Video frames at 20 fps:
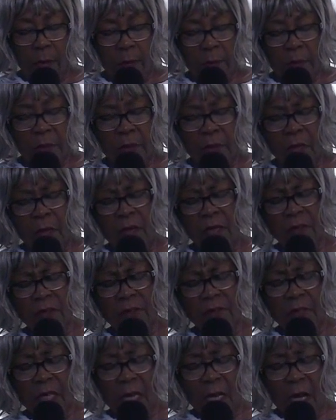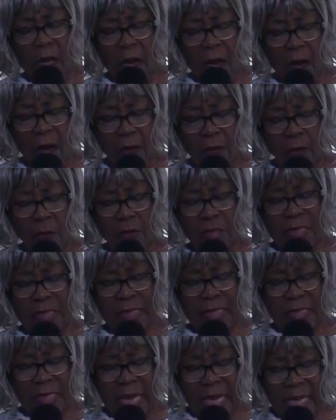because of the ark was
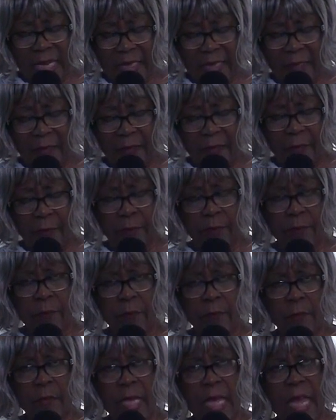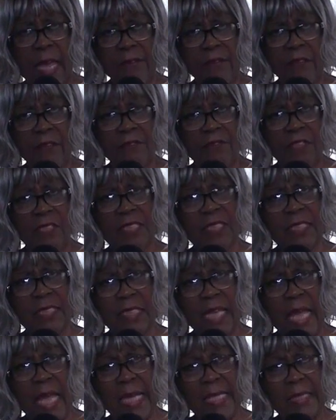taken. After the
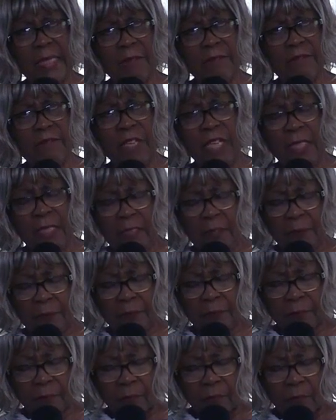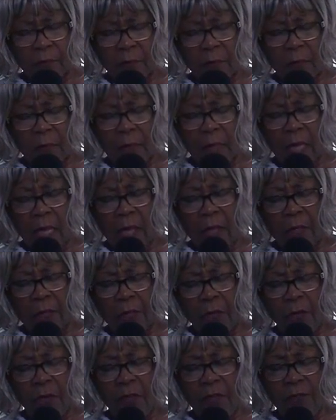Philistines defeated
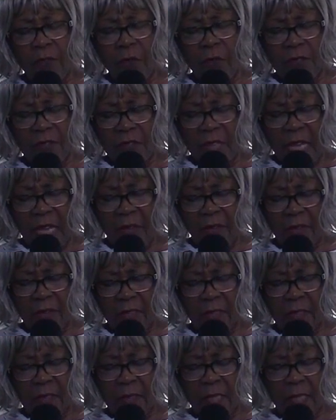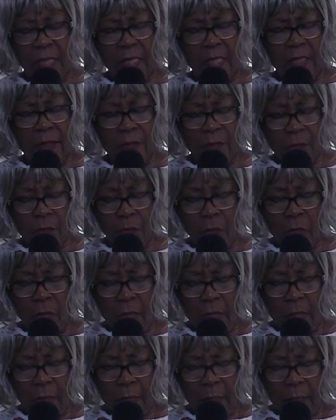34,000 uh, uh,
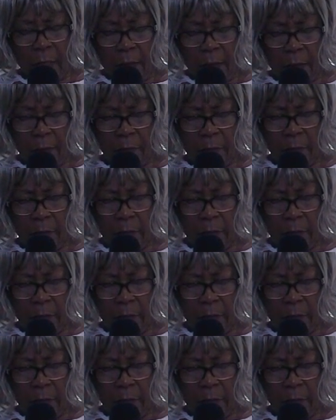um,